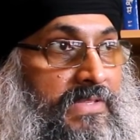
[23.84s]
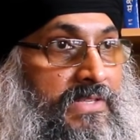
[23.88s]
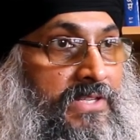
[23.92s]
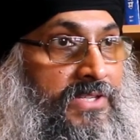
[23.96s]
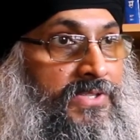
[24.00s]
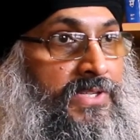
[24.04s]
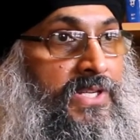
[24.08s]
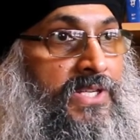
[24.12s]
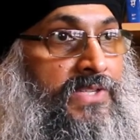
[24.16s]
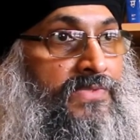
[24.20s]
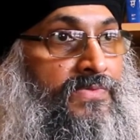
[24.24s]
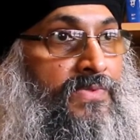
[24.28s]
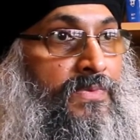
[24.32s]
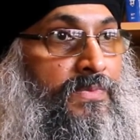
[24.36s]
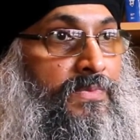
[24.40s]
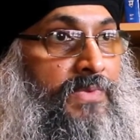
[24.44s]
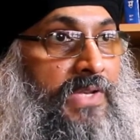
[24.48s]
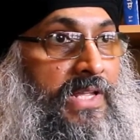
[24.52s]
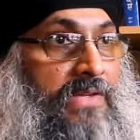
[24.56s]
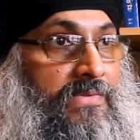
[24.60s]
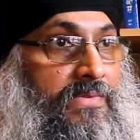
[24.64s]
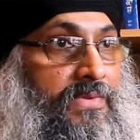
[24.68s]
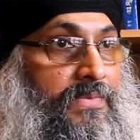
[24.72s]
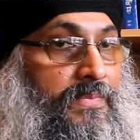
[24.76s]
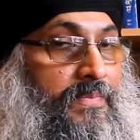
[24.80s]
sixth form
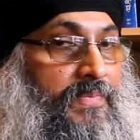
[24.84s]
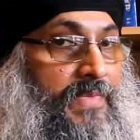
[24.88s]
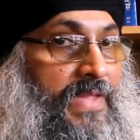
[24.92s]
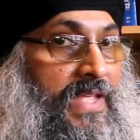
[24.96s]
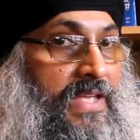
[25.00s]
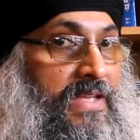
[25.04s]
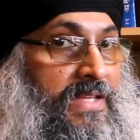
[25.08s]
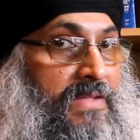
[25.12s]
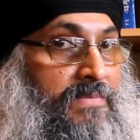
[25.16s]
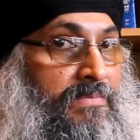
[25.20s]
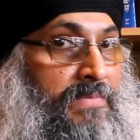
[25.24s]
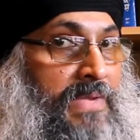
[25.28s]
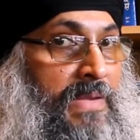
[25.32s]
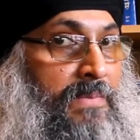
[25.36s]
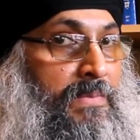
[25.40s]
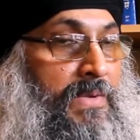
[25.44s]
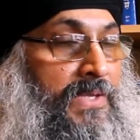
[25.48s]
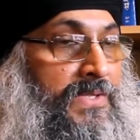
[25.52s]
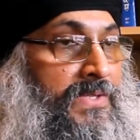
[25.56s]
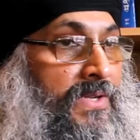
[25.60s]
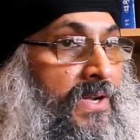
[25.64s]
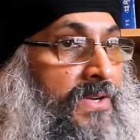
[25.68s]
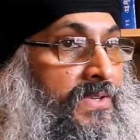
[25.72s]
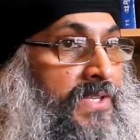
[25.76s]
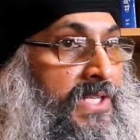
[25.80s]
level,
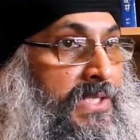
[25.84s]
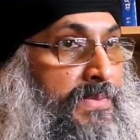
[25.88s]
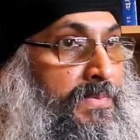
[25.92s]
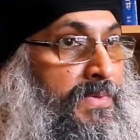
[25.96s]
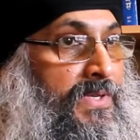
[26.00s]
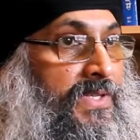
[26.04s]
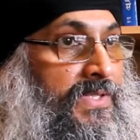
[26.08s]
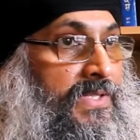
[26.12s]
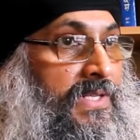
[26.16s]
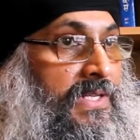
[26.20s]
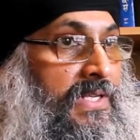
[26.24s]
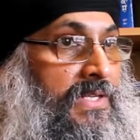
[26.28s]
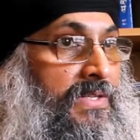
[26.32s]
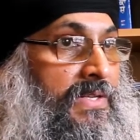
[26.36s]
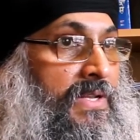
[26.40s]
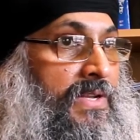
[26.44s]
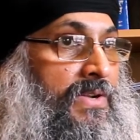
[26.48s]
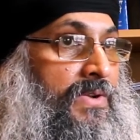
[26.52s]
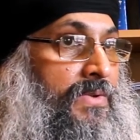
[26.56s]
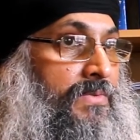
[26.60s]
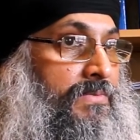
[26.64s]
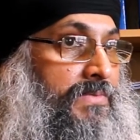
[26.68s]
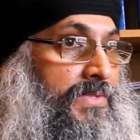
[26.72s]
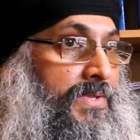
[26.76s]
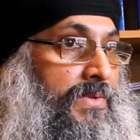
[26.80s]
people started dispersing into
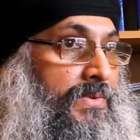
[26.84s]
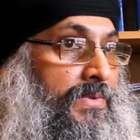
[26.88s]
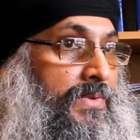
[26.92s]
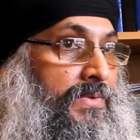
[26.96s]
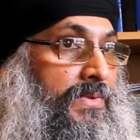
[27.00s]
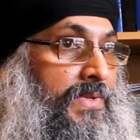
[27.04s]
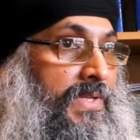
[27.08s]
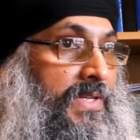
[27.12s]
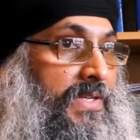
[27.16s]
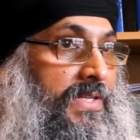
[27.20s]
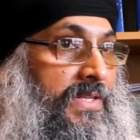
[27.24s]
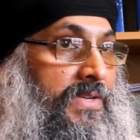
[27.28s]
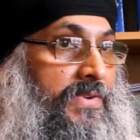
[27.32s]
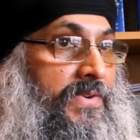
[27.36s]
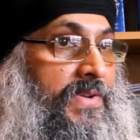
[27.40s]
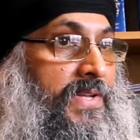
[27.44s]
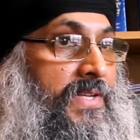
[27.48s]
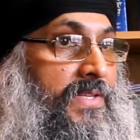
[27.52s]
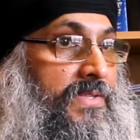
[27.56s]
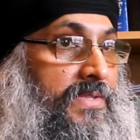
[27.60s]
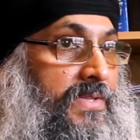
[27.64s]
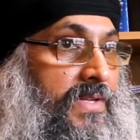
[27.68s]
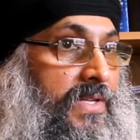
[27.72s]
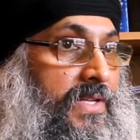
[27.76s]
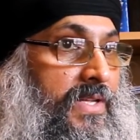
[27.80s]
their own sort of
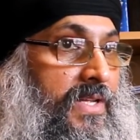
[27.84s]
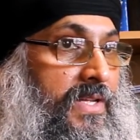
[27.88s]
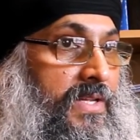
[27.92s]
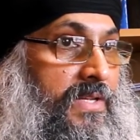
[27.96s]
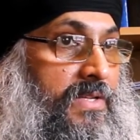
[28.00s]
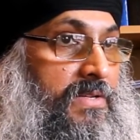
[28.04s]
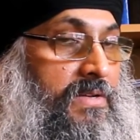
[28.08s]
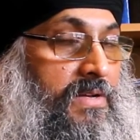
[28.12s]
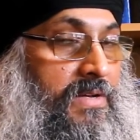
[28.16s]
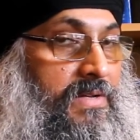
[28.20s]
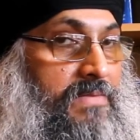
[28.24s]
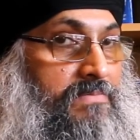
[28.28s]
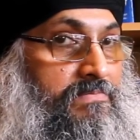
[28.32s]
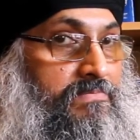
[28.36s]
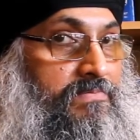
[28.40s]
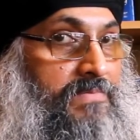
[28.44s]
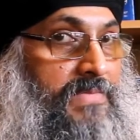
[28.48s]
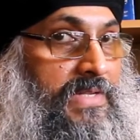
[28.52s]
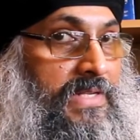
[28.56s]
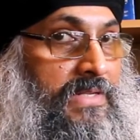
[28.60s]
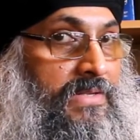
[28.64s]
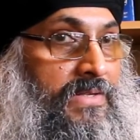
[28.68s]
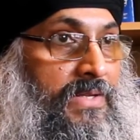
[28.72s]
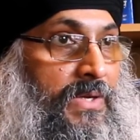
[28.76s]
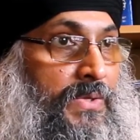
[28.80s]
careers.
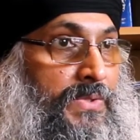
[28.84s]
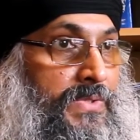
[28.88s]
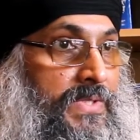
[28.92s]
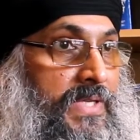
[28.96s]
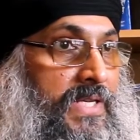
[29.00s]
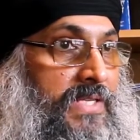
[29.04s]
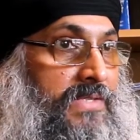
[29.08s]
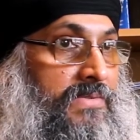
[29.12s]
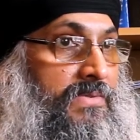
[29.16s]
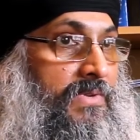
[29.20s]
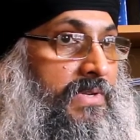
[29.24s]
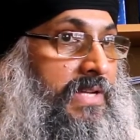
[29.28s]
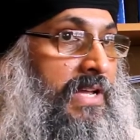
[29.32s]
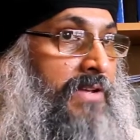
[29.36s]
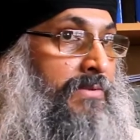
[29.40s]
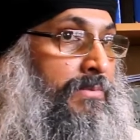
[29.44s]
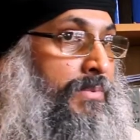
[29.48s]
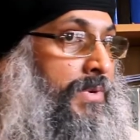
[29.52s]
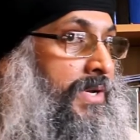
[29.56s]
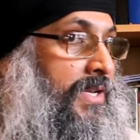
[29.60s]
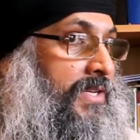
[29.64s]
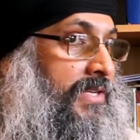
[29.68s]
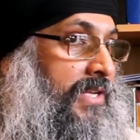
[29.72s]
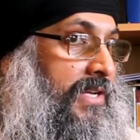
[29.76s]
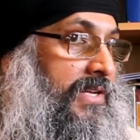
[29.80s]
In those days, not
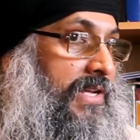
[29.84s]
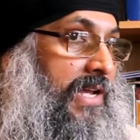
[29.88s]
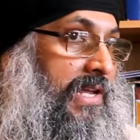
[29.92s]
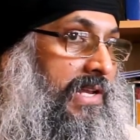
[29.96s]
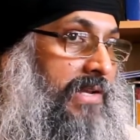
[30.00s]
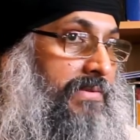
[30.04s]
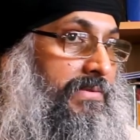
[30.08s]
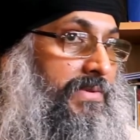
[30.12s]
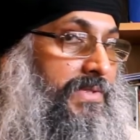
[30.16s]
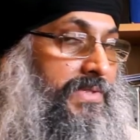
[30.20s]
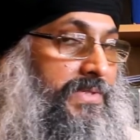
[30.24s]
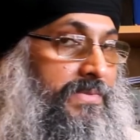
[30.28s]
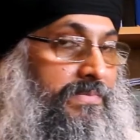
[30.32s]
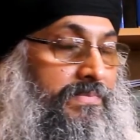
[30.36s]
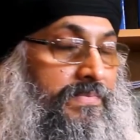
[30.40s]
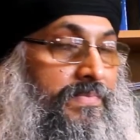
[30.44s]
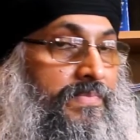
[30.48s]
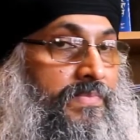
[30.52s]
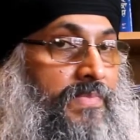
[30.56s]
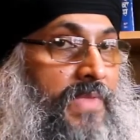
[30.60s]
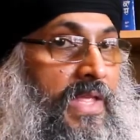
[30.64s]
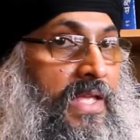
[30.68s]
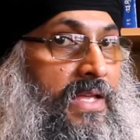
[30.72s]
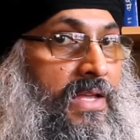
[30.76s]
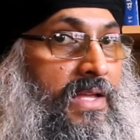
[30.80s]
everybody did A-levels.
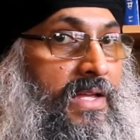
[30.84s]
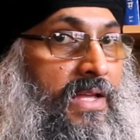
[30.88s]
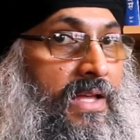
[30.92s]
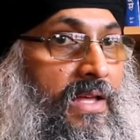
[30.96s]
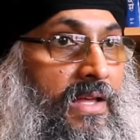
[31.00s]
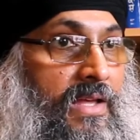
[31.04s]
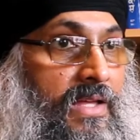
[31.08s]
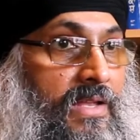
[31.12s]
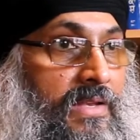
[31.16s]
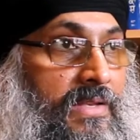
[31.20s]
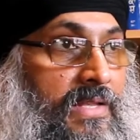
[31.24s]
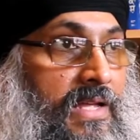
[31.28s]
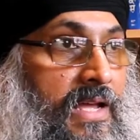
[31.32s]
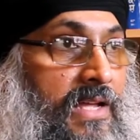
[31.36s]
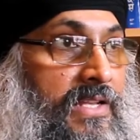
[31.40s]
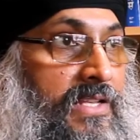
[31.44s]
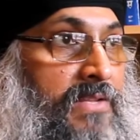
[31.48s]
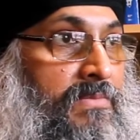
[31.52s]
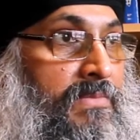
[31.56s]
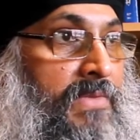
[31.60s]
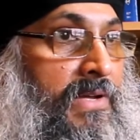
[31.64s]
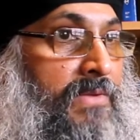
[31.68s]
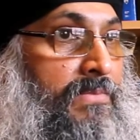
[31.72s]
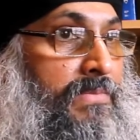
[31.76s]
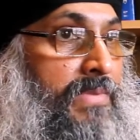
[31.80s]
They had
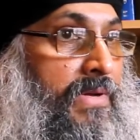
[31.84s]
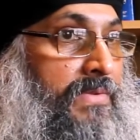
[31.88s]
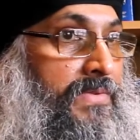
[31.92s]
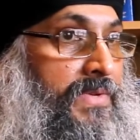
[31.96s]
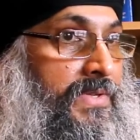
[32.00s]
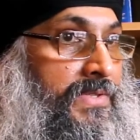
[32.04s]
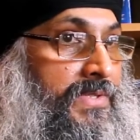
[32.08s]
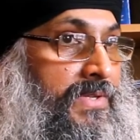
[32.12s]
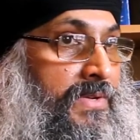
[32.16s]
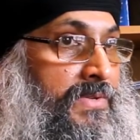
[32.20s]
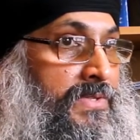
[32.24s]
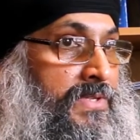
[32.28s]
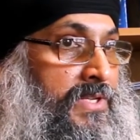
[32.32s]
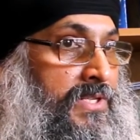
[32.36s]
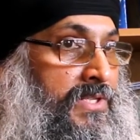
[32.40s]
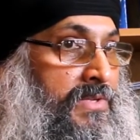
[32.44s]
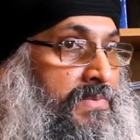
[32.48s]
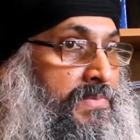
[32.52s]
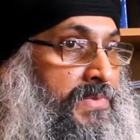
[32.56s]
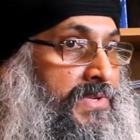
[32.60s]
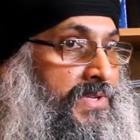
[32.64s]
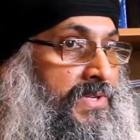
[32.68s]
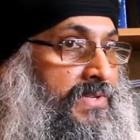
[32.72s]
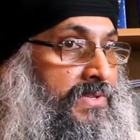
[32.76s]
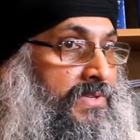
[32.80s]
the Manpower Services
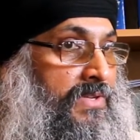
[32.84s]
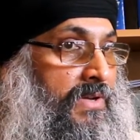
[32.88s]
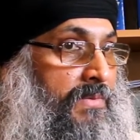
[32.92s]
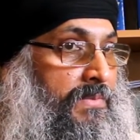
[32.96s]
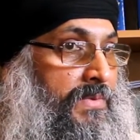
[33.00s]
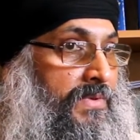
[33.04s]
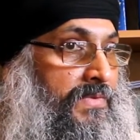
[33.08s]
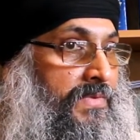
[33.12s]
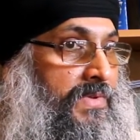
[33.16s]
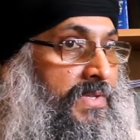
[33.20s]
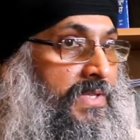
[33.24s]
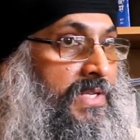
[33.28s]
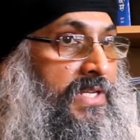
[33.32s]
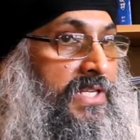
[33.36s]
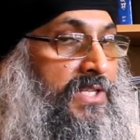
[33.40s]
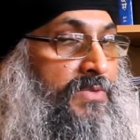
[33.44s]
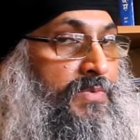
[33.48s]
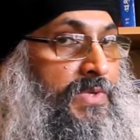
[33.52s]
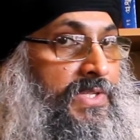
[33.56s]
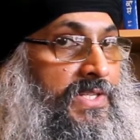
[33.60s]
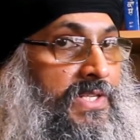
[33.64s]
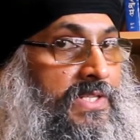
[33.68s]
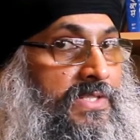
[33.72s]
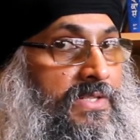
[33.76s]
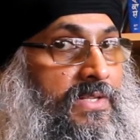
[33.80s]
Commission type of
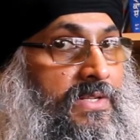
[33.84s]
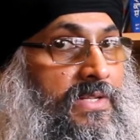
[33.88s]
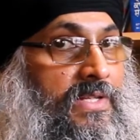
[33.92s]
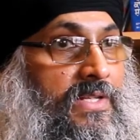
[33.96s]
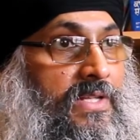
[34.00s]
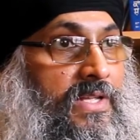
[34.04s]
things, which is